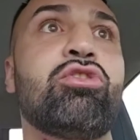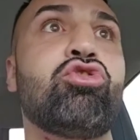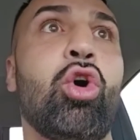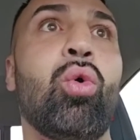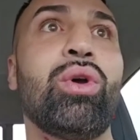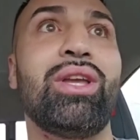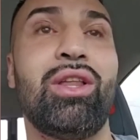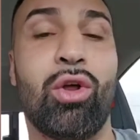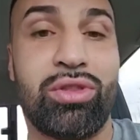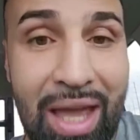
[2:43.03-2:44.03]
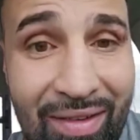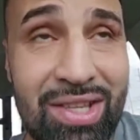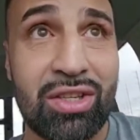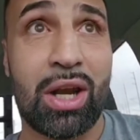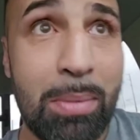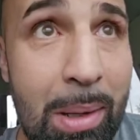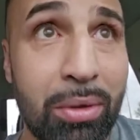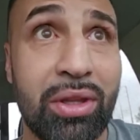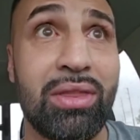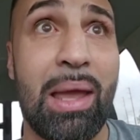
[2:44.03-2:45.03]
So, you know, Davis is going to be able
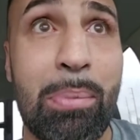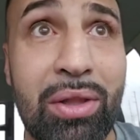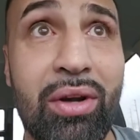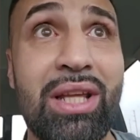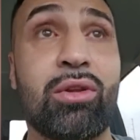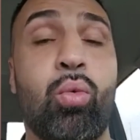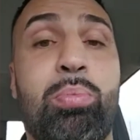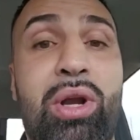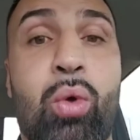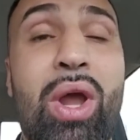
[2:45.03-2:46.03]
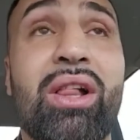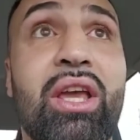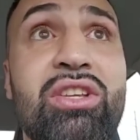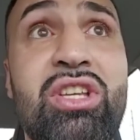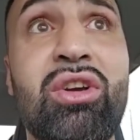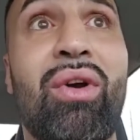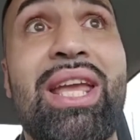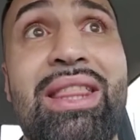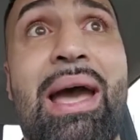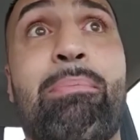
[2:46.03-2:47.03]
to dip underneath pretty quickly because he's
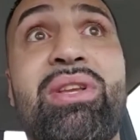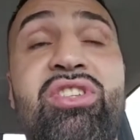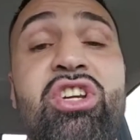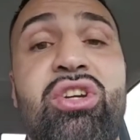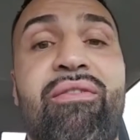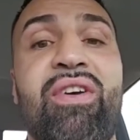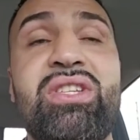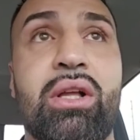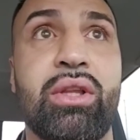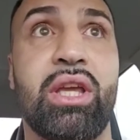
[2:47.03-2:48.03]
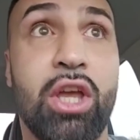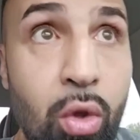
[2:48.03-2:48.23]
already in that position physically